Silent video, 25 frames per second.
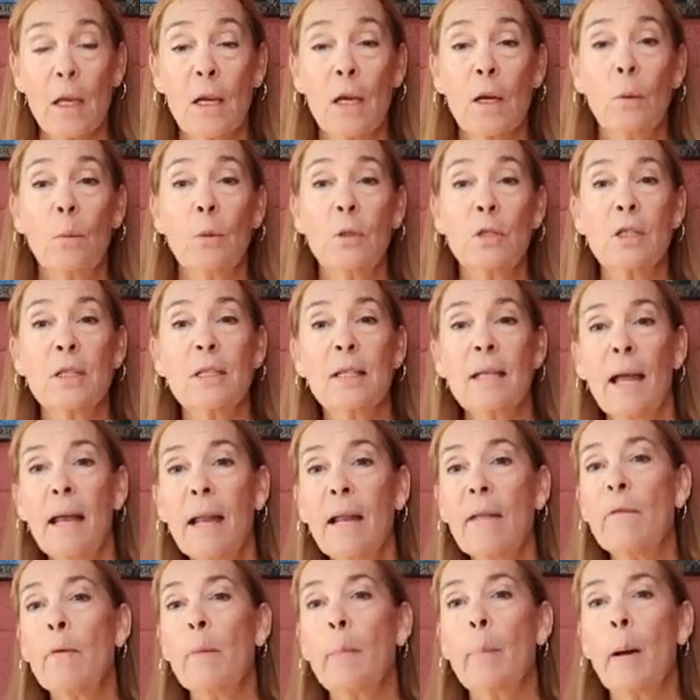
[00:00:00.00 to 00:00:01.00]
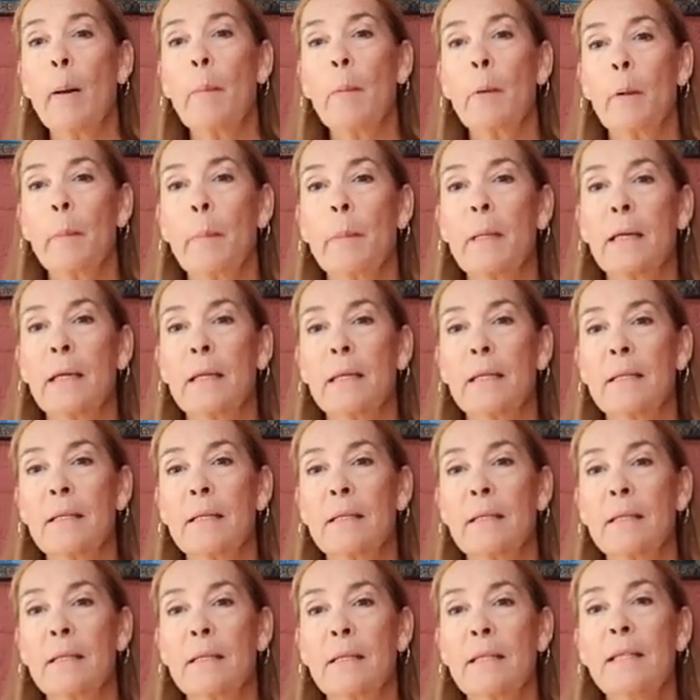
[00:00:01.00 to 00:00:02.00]
which is kind of a bummer because
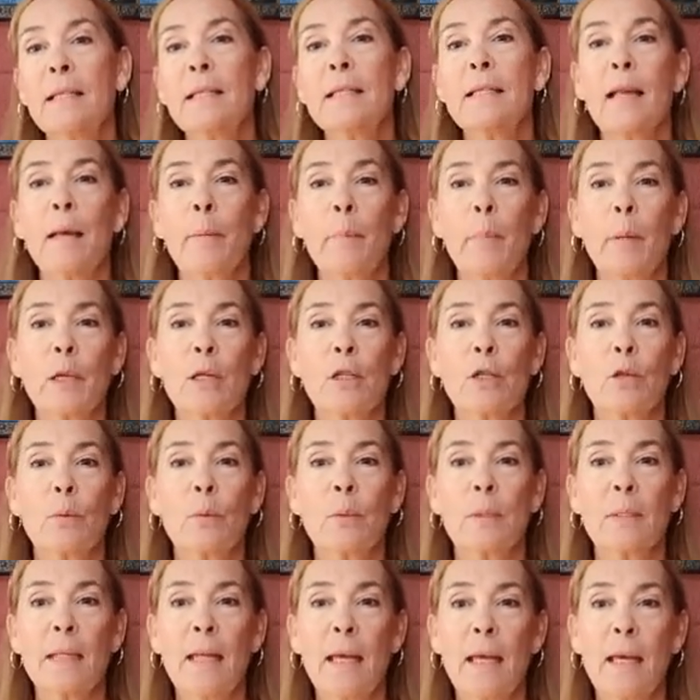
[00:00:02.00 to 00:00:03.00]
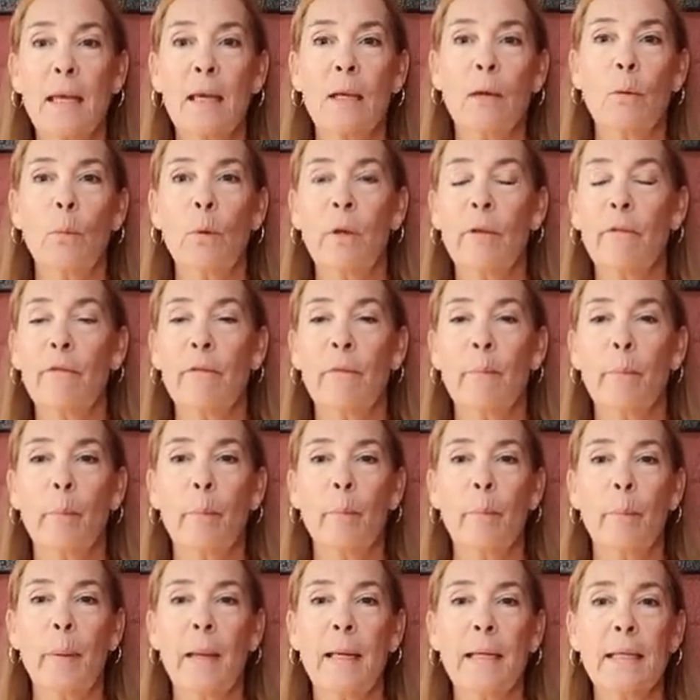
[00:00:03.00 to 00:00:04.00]
since that picture was taken, we've
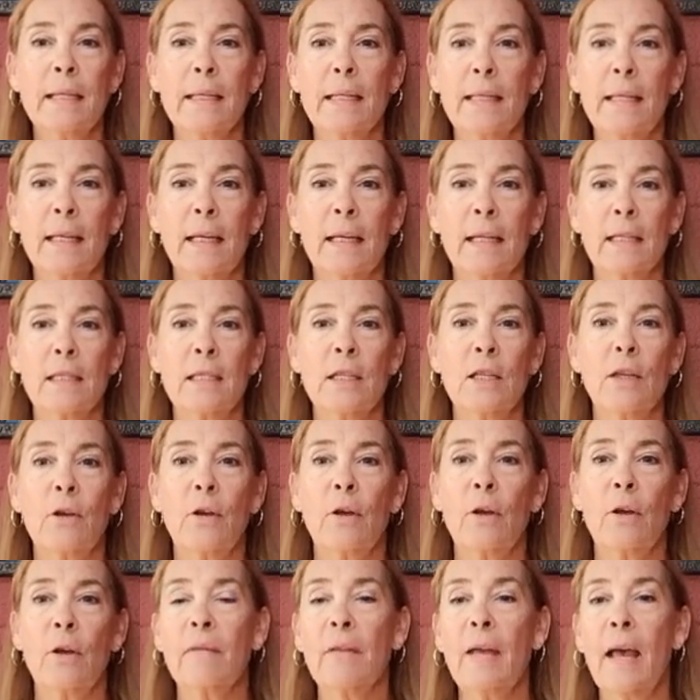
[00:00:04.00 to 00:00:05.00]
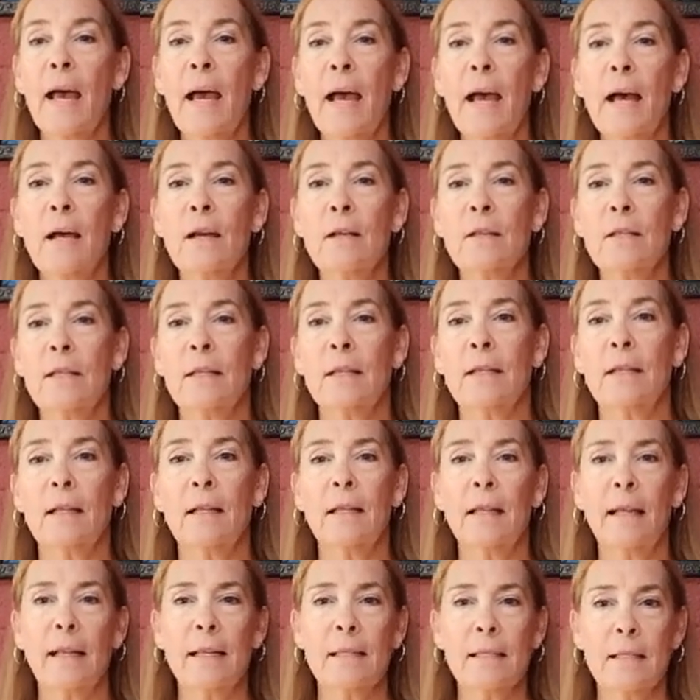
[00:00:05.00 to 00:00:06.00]
painted the exterior of the house and the
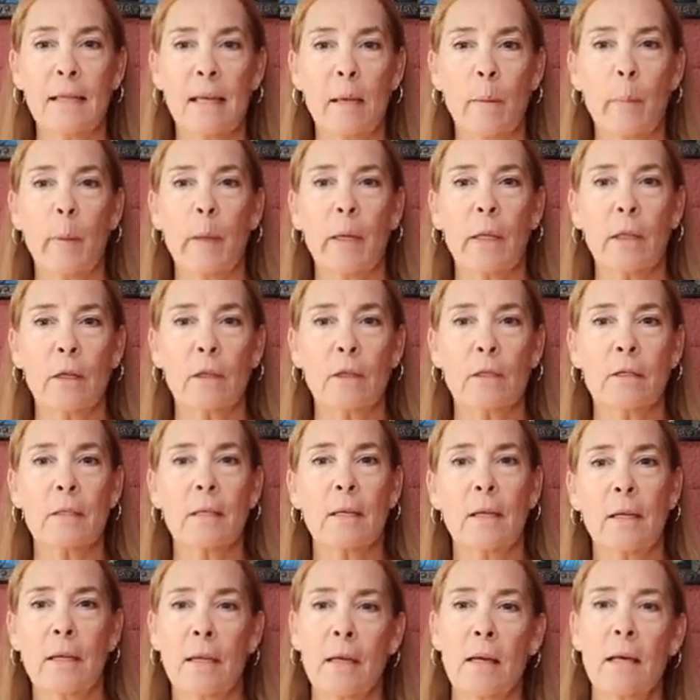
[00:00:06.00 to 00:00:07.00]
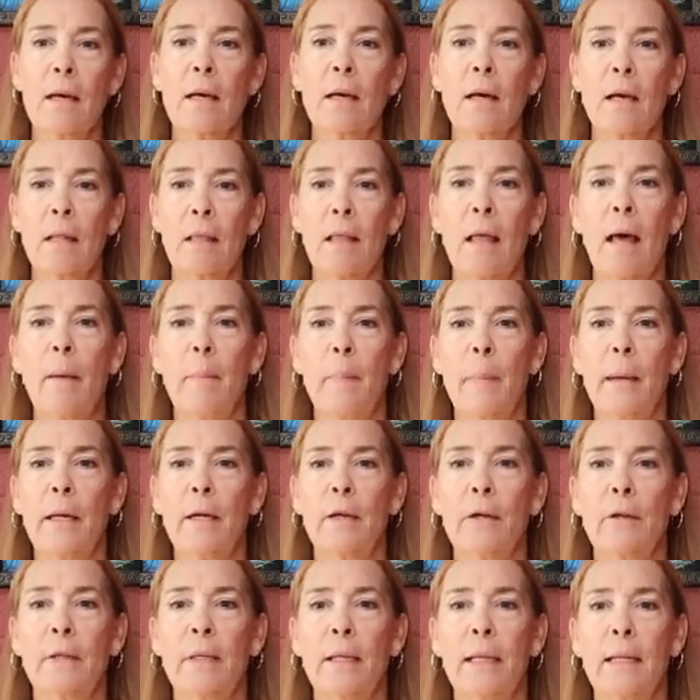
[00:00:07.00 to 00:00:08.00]
landscaping looks a lot
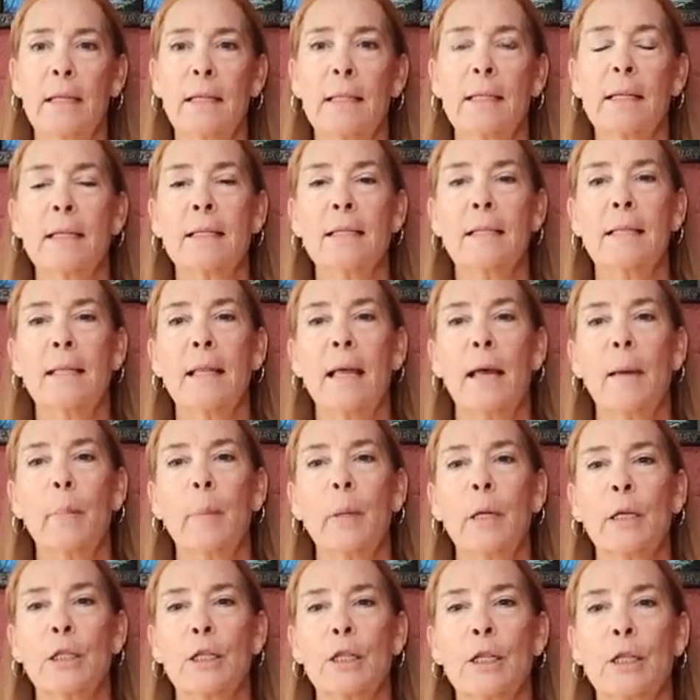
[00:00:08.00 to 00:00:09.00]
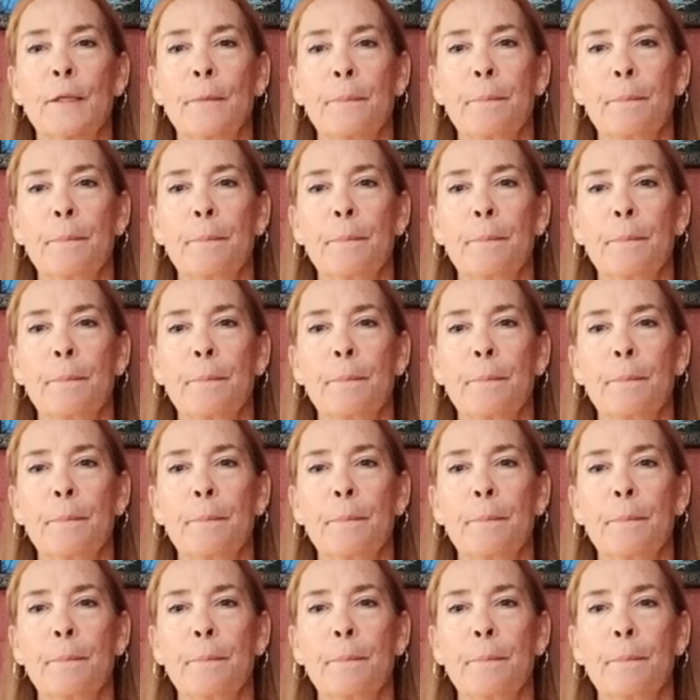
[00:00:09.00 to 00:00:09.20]
better than it does in that picture.